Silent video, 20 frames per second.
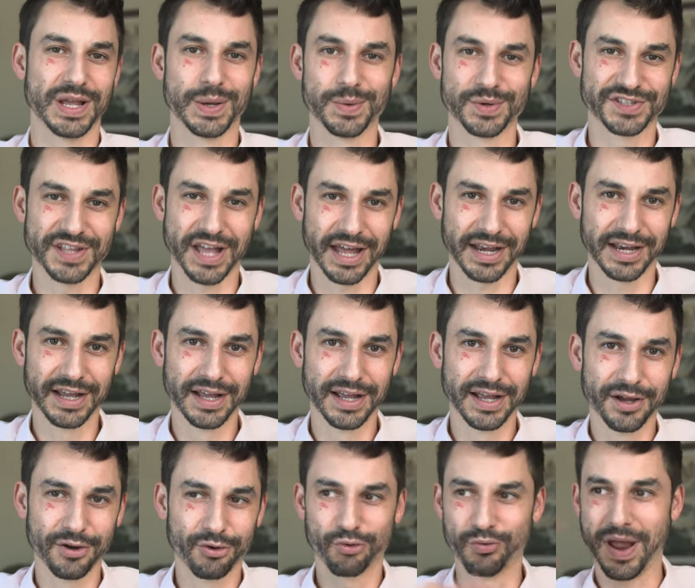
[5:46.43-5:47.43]
It was not
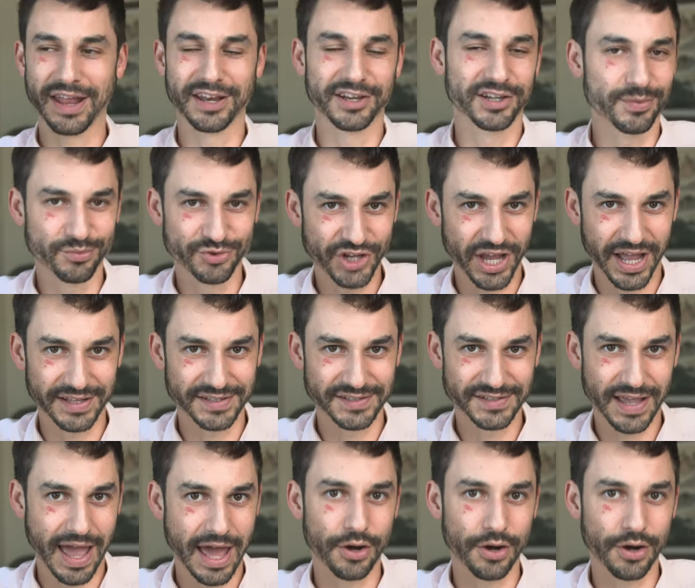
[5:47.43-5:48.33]
random chance